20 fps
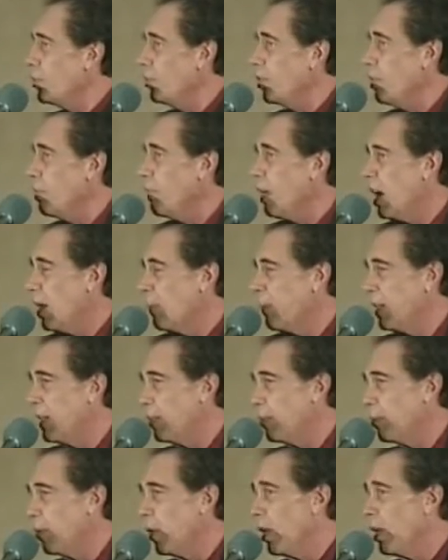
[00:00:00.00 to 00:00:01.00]
City bombing
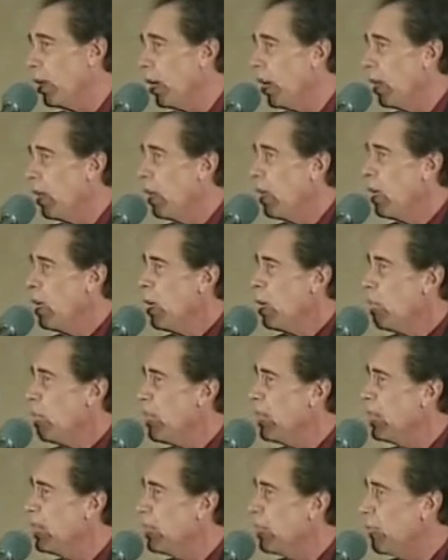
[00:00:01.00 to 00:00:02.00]
and brought on
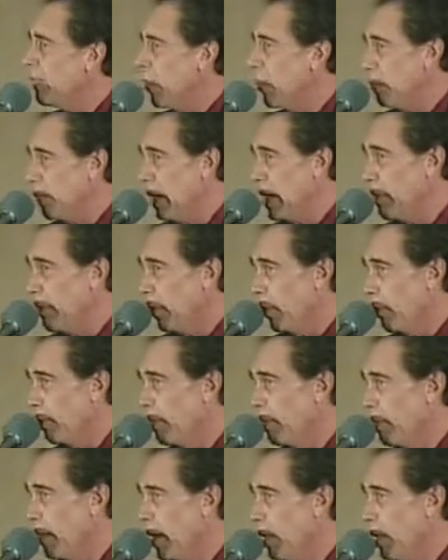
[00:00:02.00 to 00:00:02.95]
many different people,